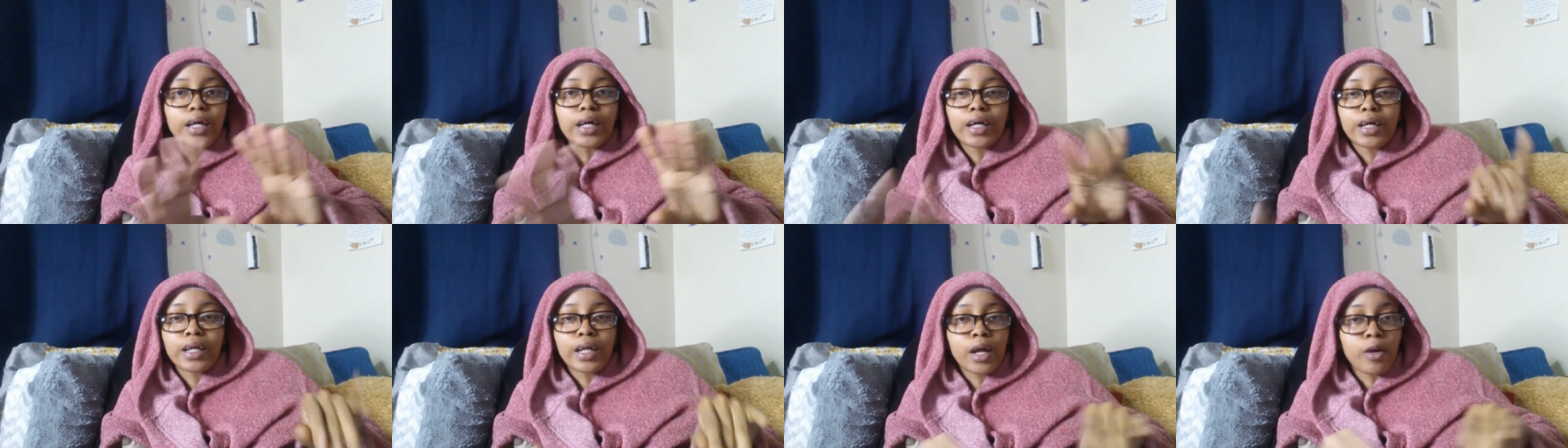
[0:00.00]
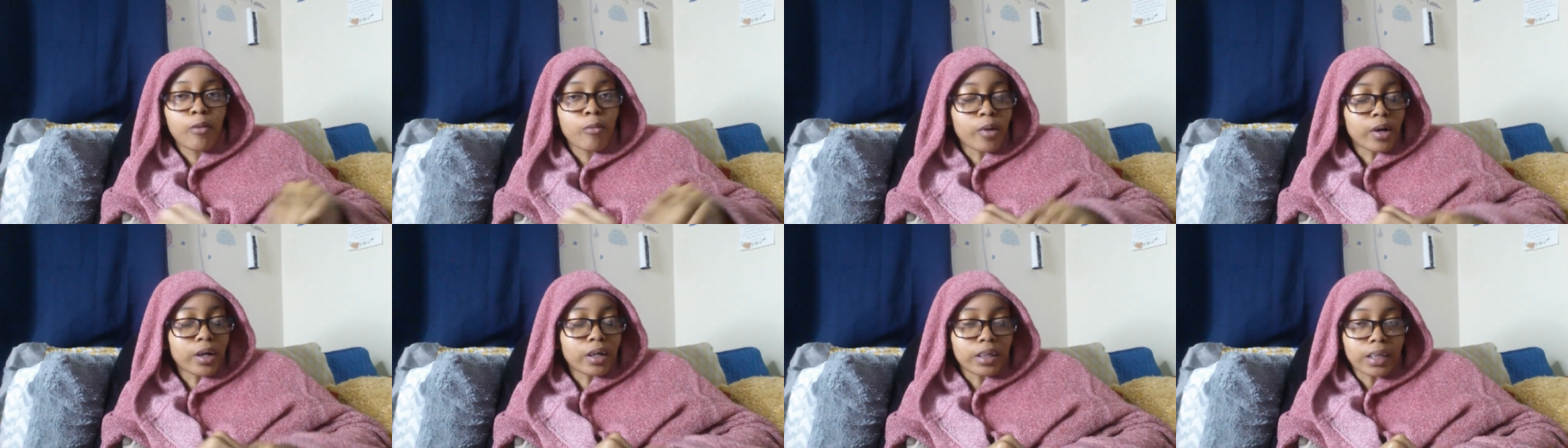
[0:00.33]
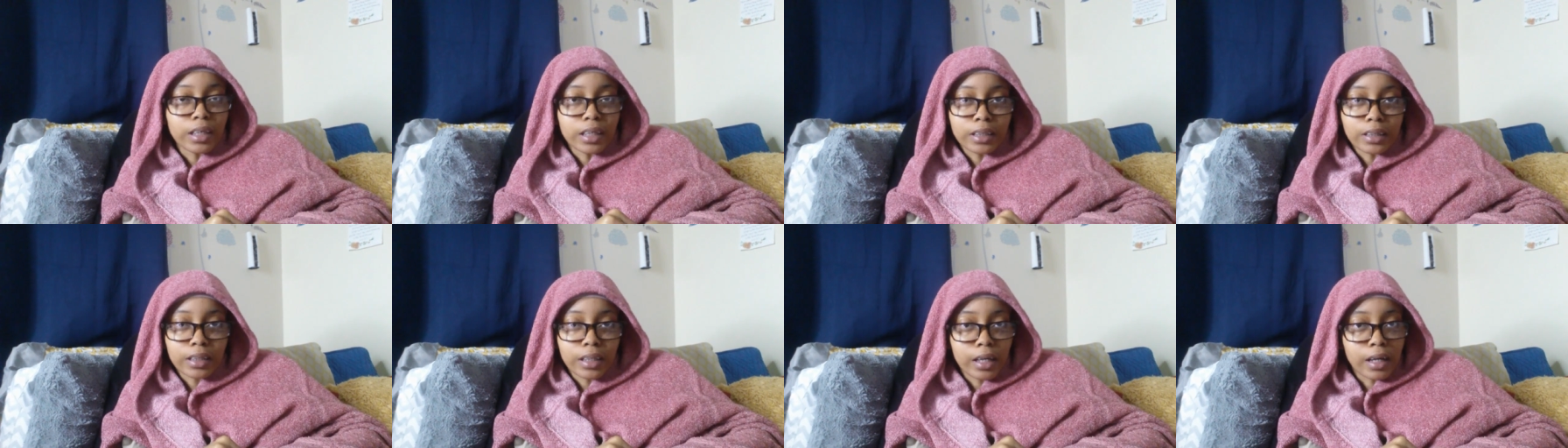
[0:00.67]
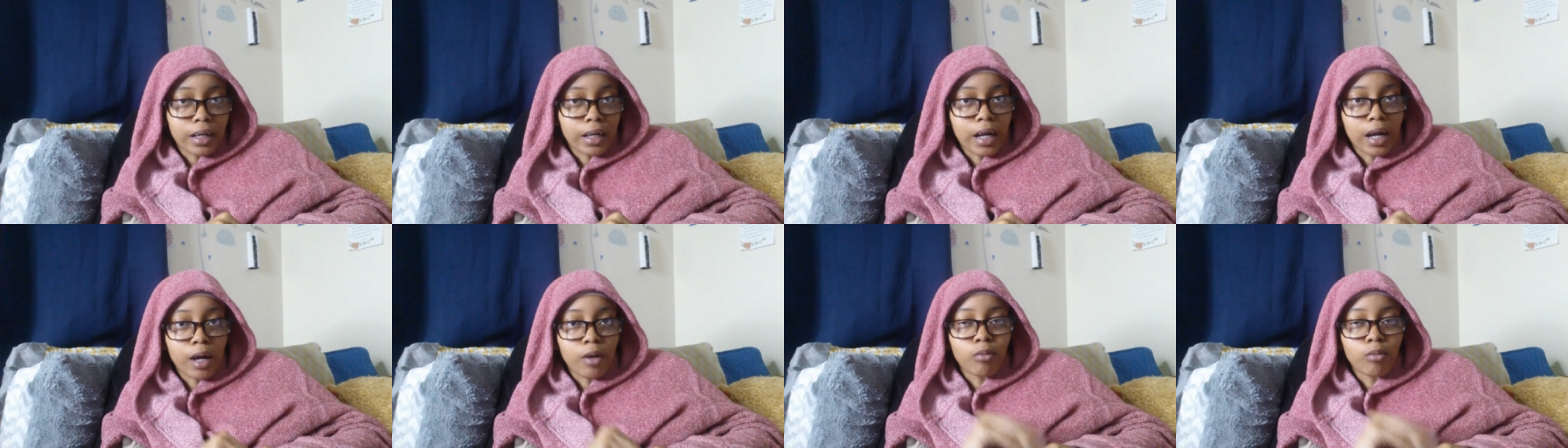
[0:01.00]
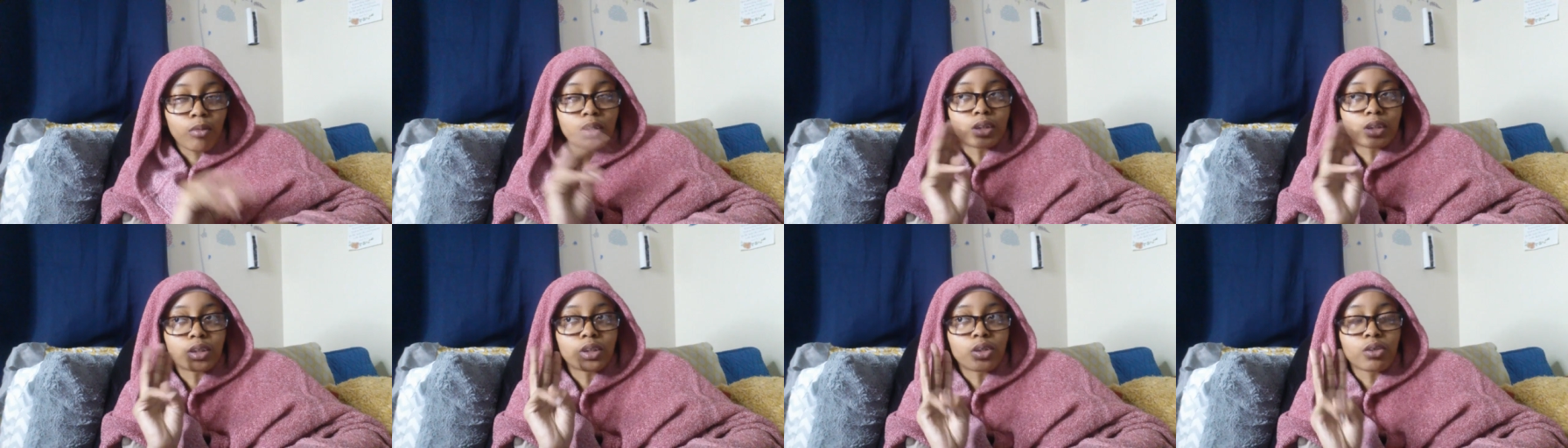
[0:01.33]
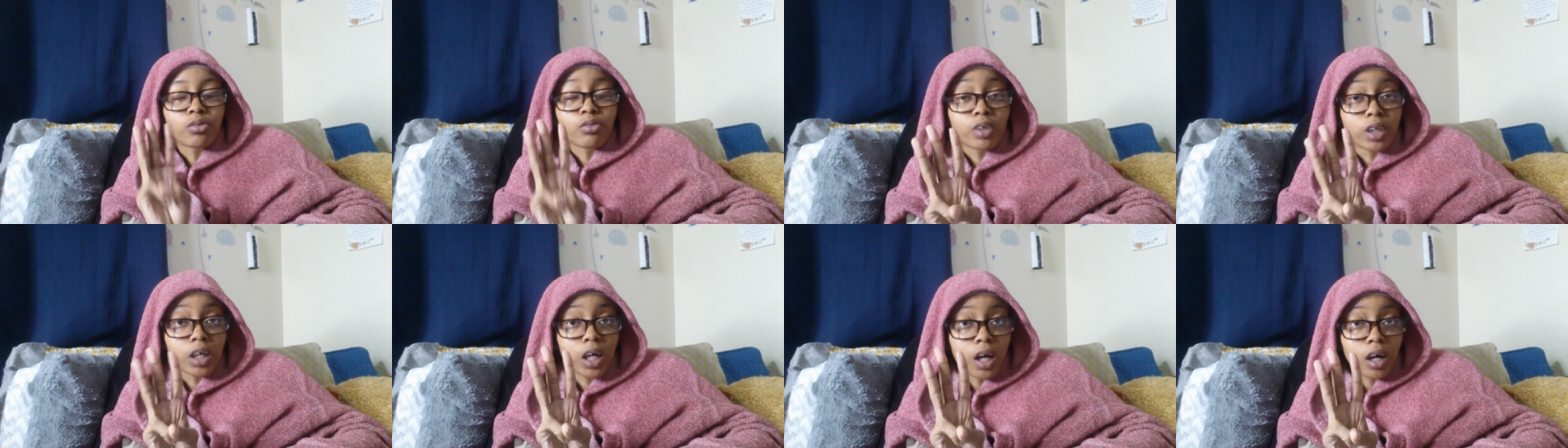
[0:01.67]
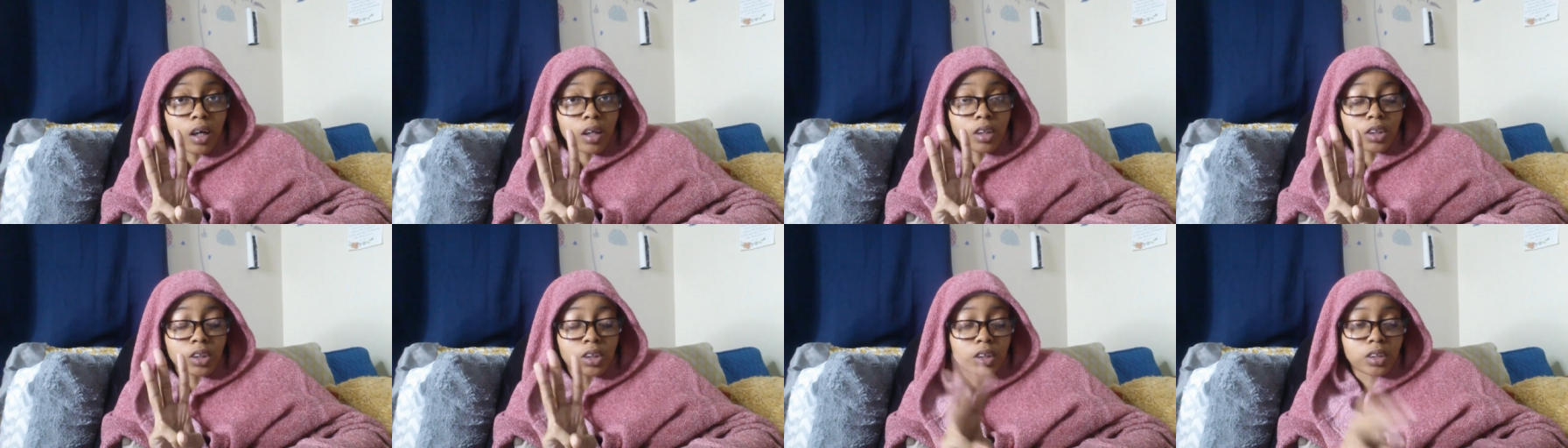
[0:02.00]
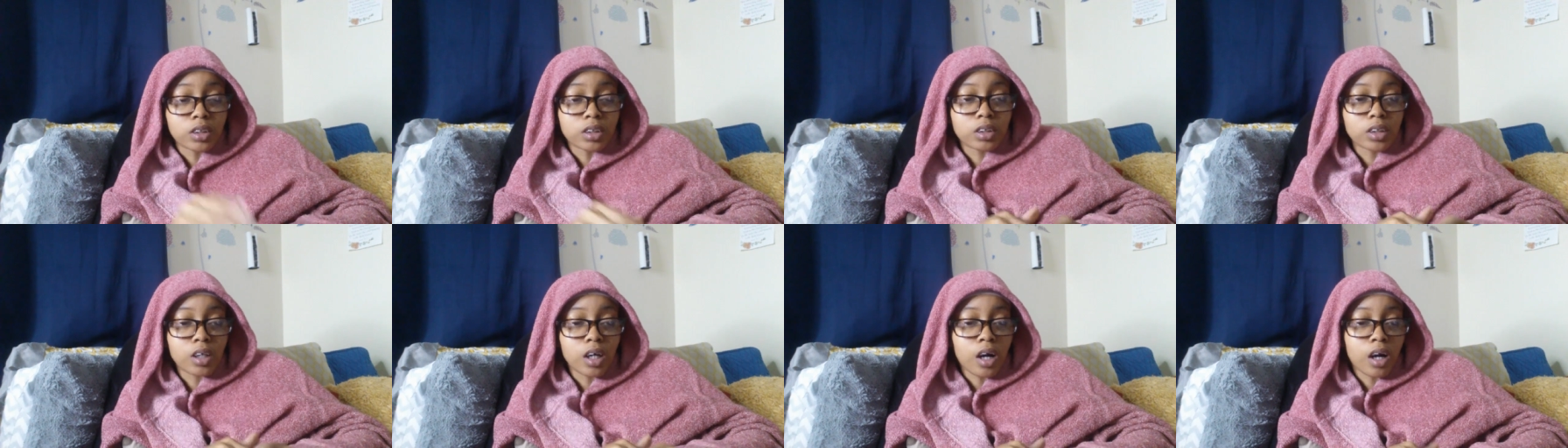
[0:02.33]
it ain't work like that. I went to three colleges,